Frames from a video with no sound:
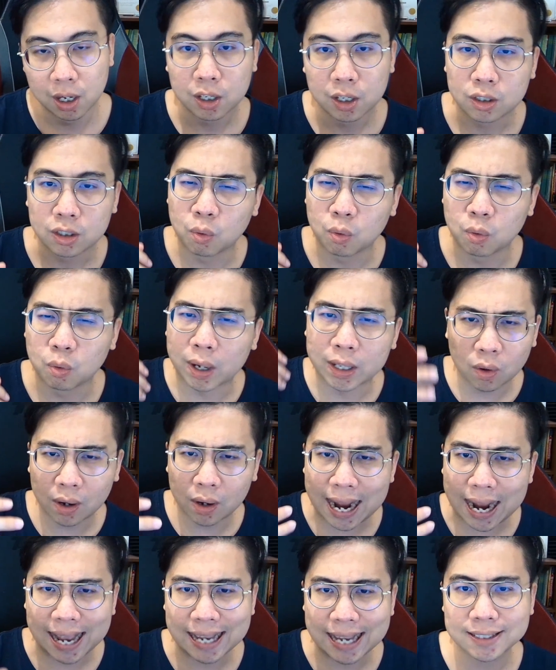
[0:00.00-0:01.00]
When you
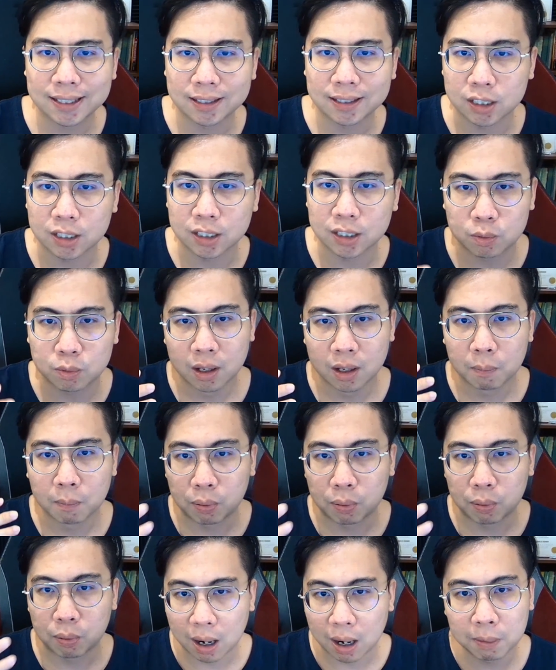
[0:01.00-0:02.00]
are asking these
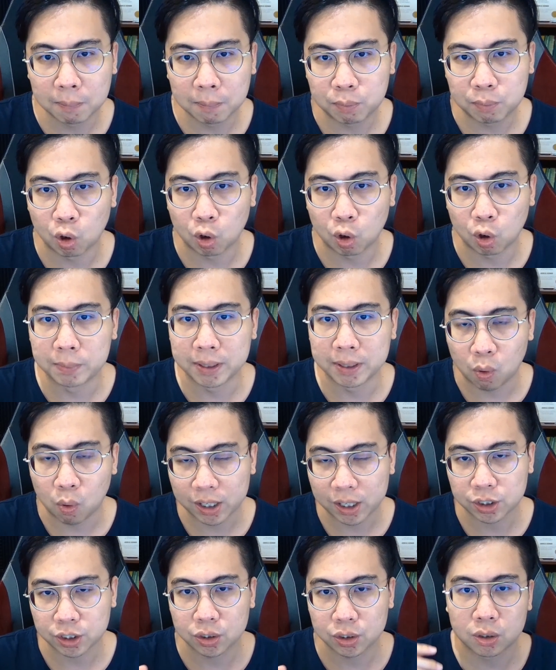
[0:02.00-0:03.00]
problem probing
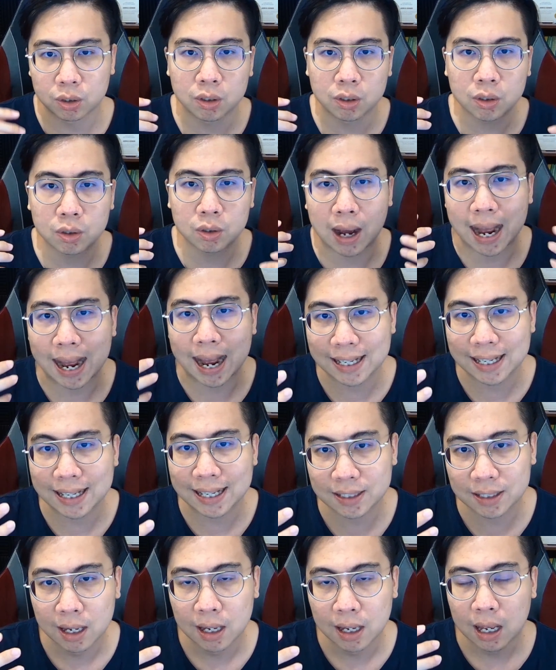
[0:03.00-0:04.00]
questions, you need to
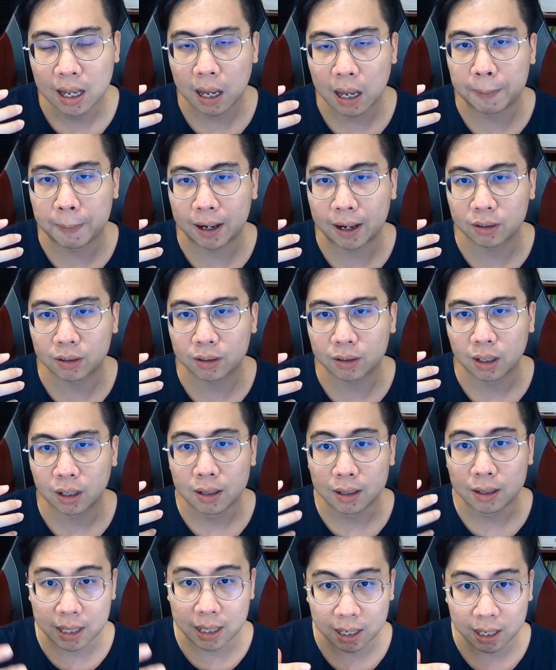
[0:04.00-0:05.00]
ask about
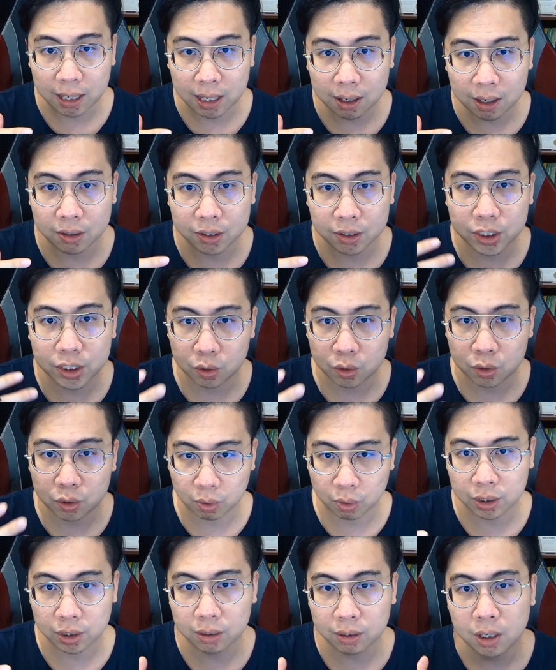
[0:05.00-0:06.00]
their
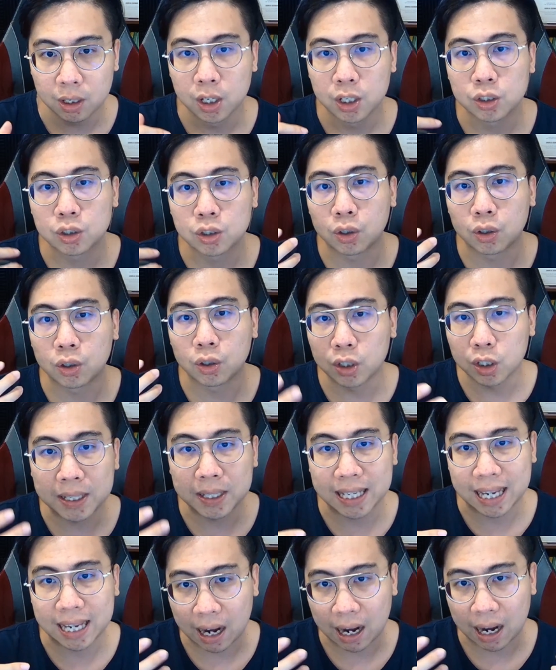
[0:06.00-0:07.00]
situation. So you need to be
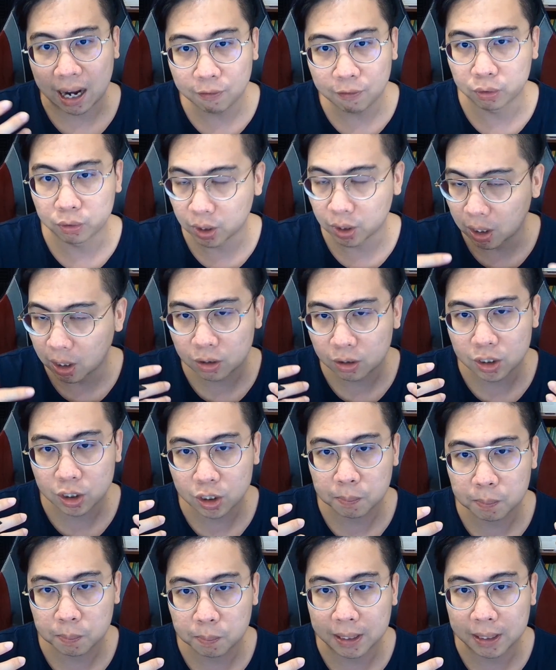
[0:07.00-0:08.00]
careful. You cannot
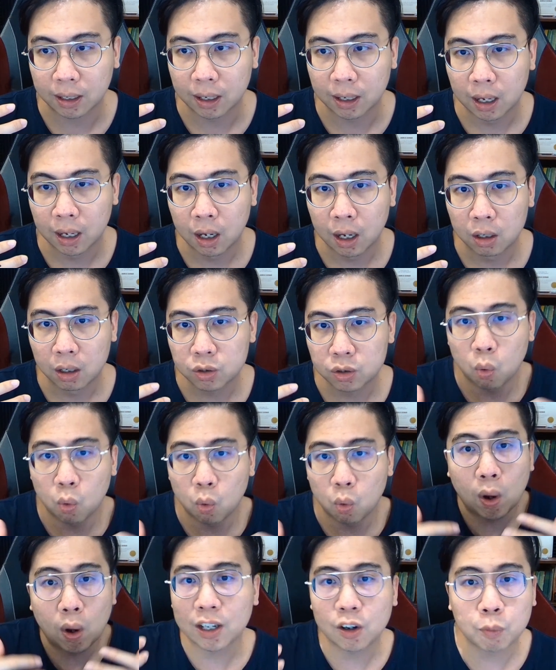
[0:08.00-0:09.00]
just be like, so
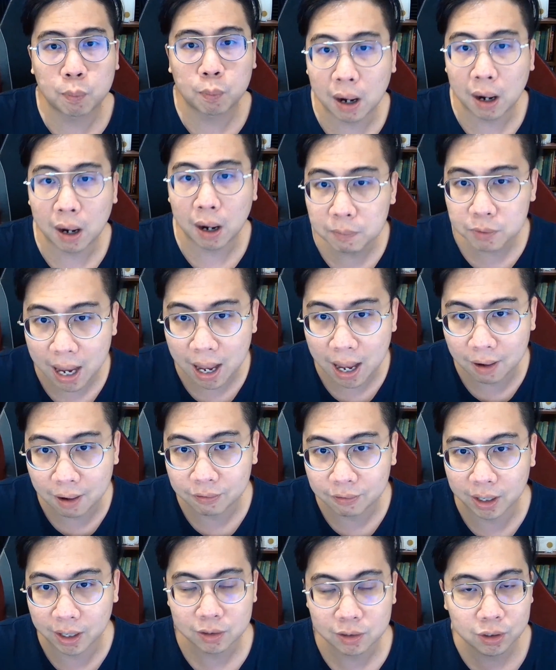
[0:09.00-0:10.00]
what kind of problem you have,
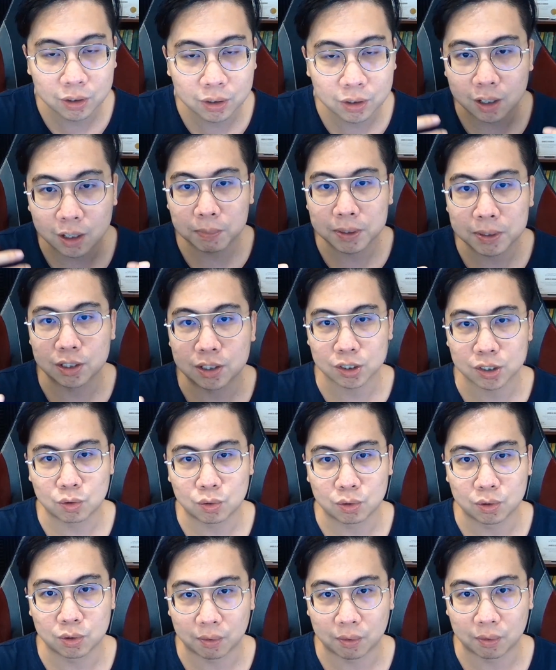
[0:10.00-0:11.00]
right? You cannot be just
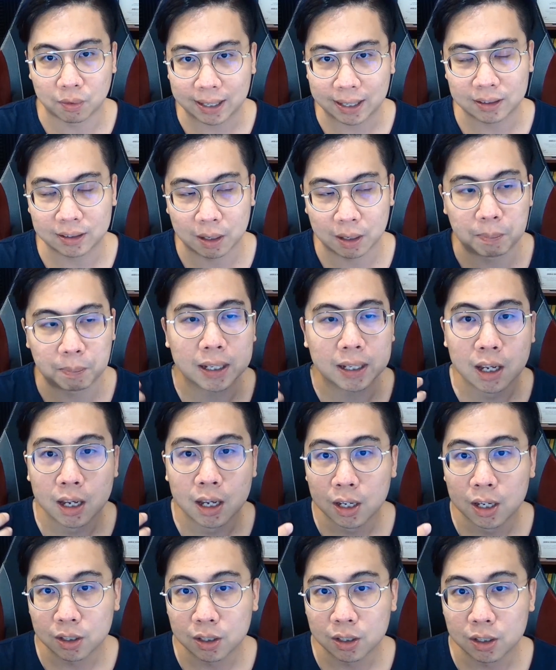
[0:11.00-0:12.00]
too direct like that, but
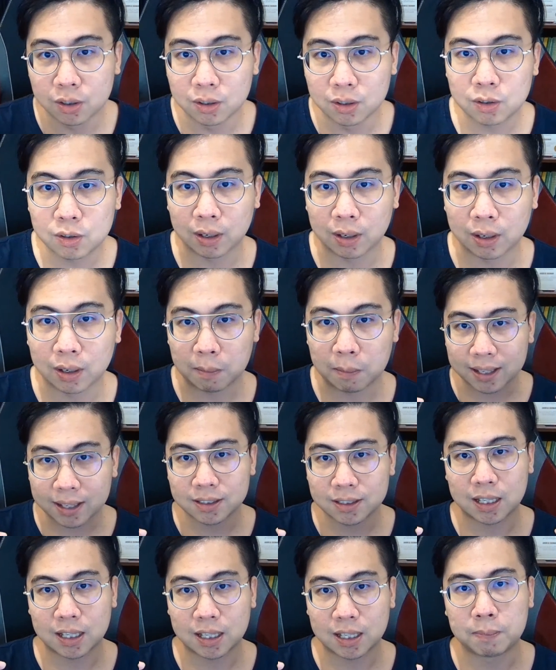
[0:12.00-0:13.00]
you need to lay back and
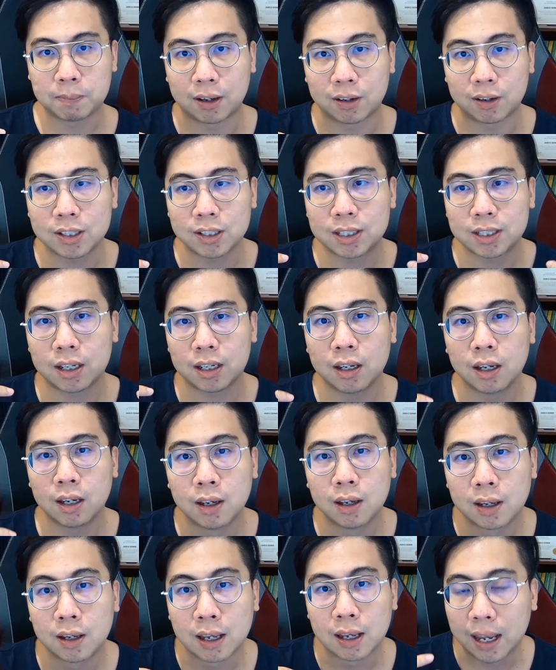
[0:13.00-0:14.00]
step down and say,
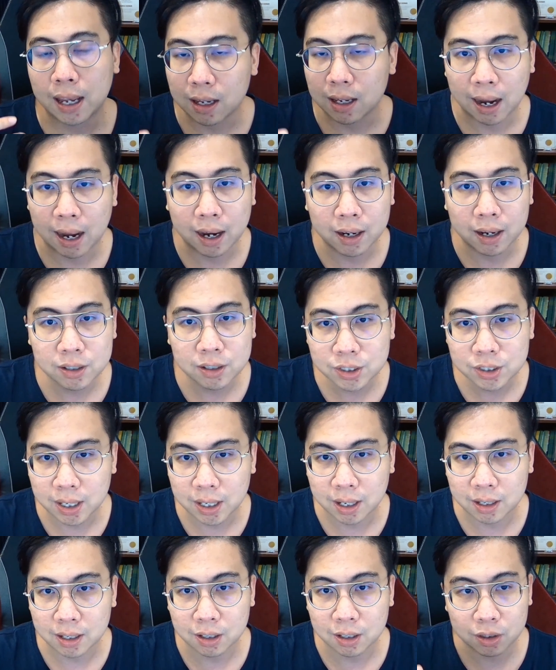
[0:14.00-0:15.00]
hey, I
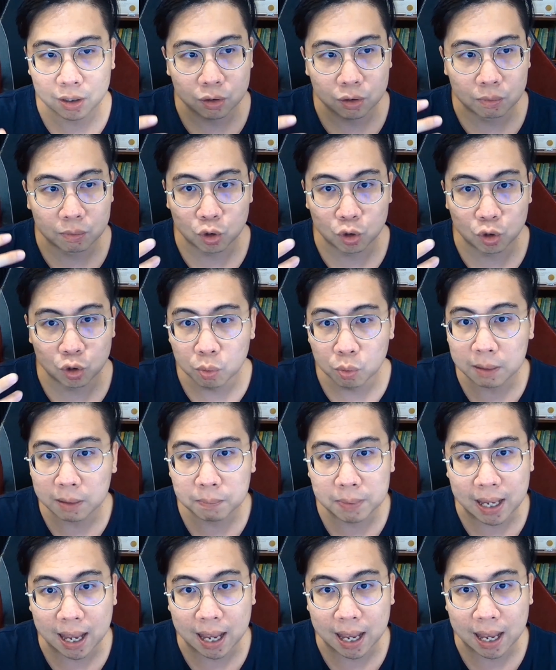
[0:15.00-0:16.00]
understand that you might
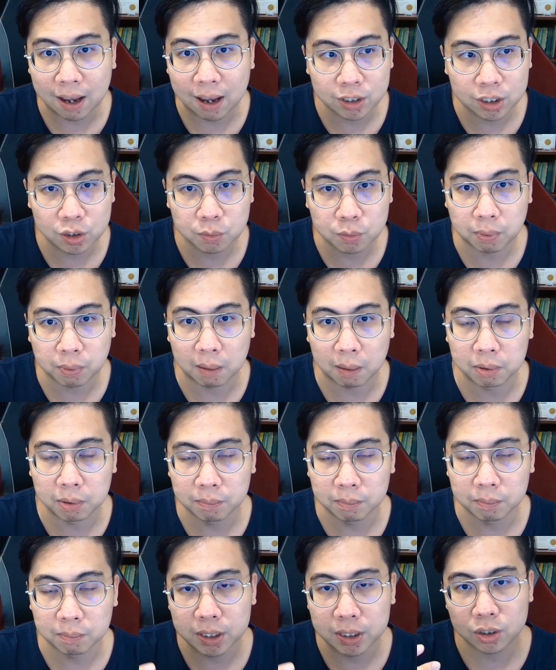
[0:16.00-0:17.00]
be having this
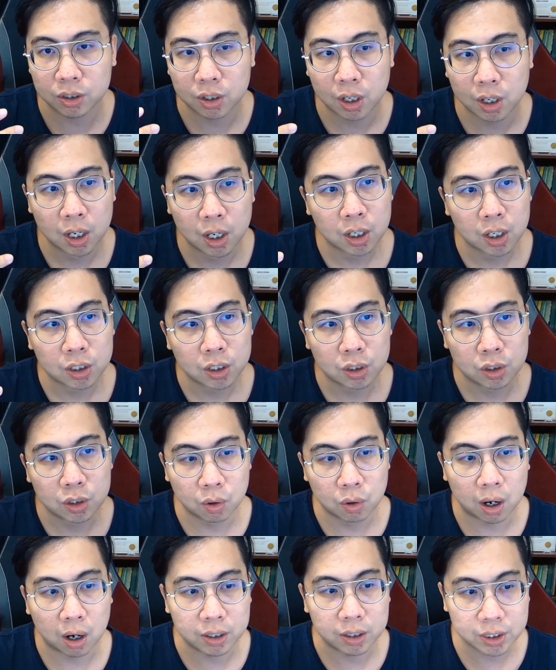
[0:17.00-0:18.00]
problem because you
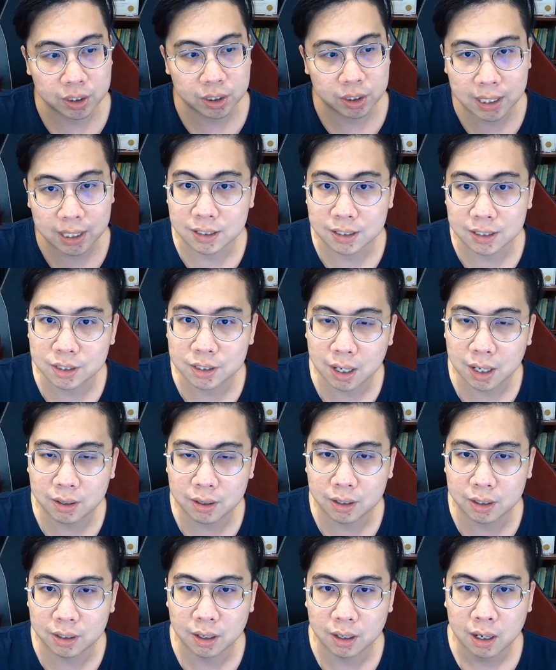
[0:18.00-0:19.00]
are just getting
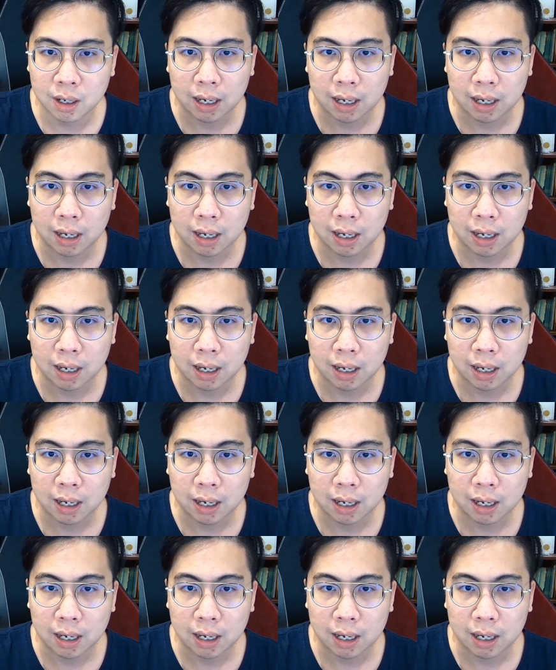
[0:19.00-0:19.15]
started.